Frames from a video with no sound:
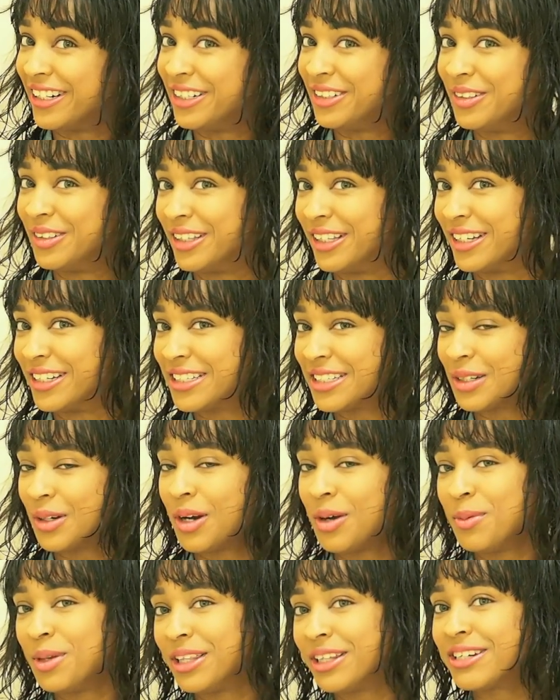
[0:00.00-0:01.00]
and do this, so I
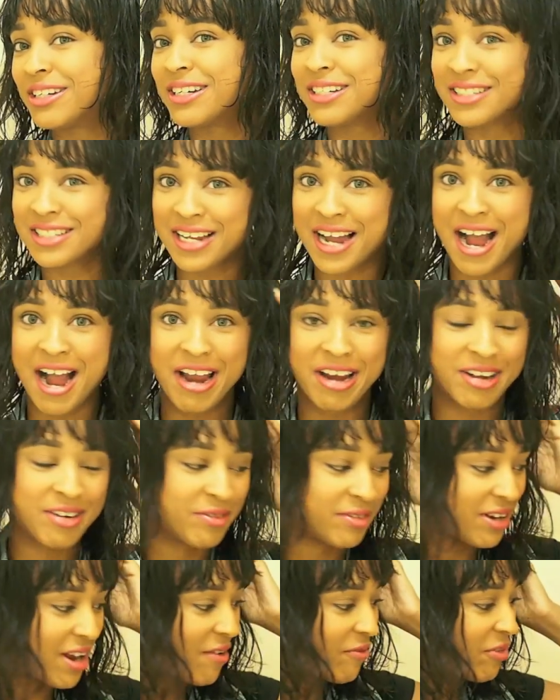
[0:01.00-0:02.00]
mean, there is kind of
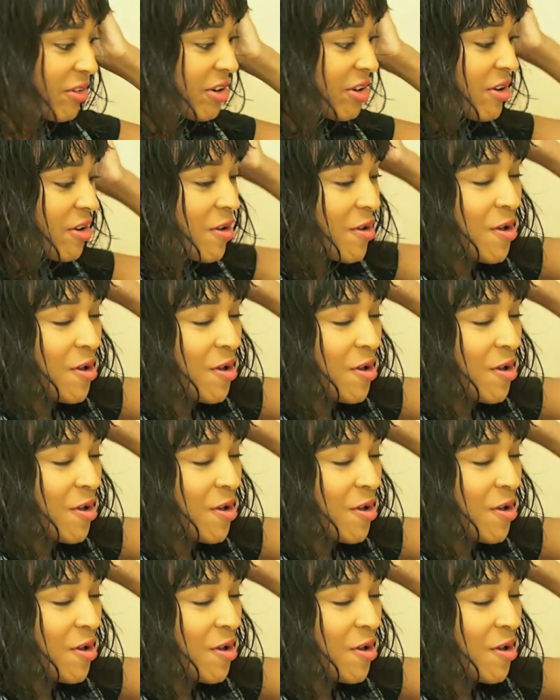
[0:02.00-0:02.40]
an effort,